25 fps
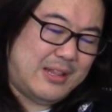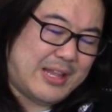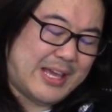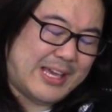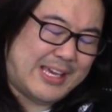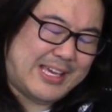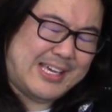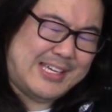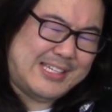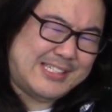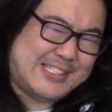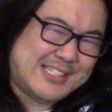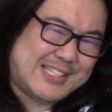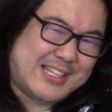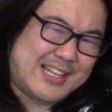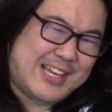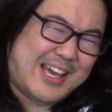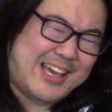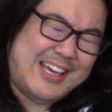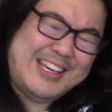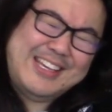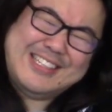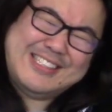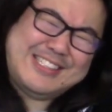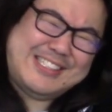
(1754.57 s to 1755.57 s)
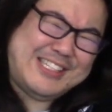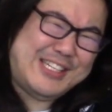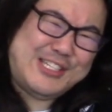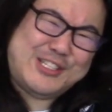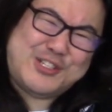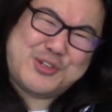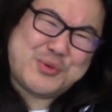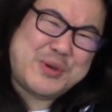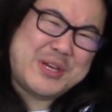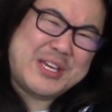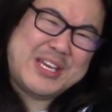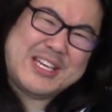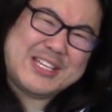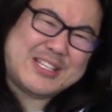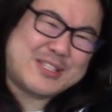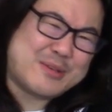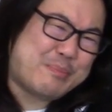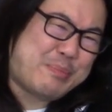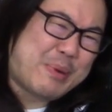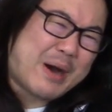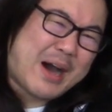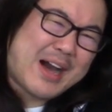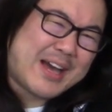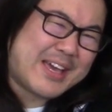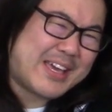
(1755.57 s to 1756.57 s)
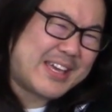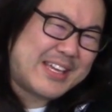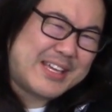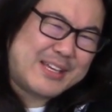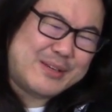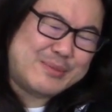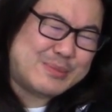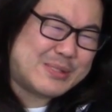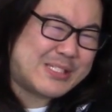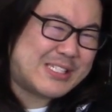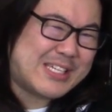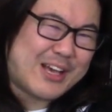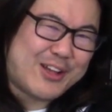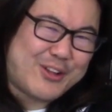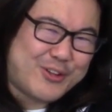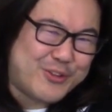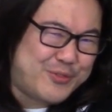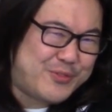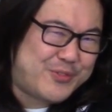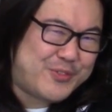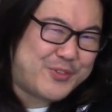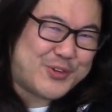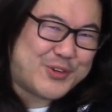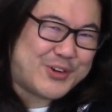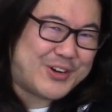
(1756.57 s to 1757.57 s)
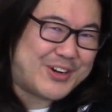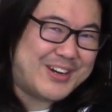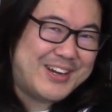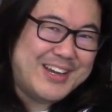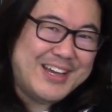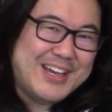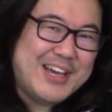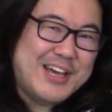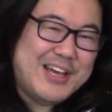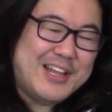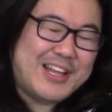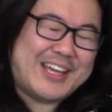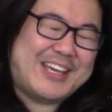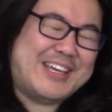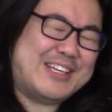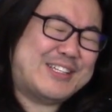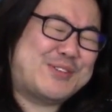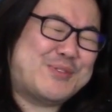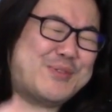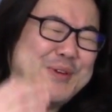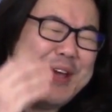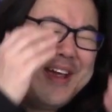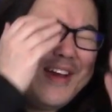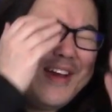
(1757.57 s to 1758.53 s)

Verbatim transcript: like he's is he doing it to pocket himself or like it's